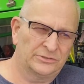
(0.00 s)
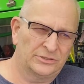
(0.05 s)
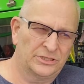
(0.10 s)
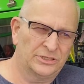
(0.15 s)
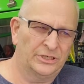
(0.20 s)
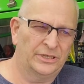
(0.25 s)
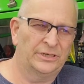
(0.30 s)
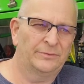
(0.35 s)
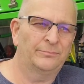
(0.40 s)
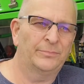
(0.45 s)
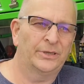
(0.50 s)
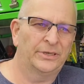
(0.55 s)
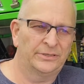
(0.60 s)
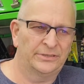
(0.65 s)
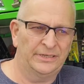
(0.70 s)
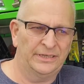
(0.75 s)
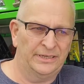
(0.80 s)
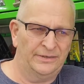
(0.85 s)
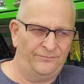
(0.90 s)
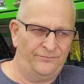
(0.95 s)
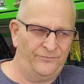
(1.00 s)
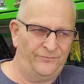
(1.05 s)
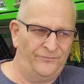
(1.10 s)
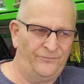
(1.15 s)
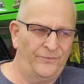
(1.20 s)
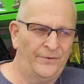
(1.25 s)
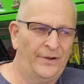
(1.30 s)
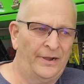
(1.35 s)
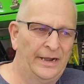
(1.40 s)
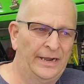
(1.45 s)
good. But
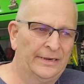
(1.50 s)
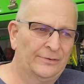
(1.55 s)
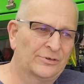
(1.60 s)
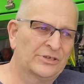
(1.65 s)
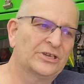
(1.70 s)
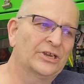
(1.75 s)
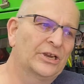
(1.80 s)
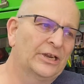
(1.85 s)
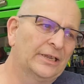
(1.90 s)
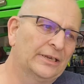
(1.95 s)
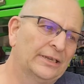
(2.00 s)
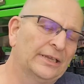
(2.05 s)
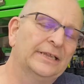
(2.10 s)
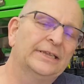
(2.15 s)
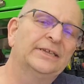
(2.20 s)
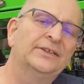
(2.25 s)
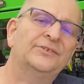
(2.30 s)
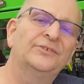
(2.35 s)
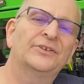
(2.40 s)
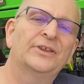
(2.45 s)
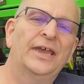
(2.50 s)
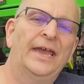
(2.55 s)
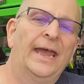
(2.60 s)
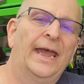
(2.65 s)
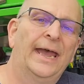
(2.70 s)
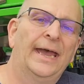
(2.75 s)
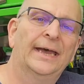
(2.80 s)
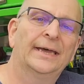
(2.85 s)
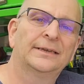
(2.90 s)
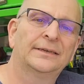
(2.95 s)
if I could at least
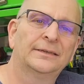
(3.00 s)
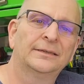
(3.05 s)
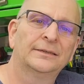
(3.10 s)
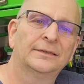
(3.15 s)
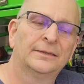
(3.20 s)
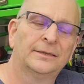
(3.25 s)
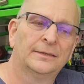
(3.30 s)
had,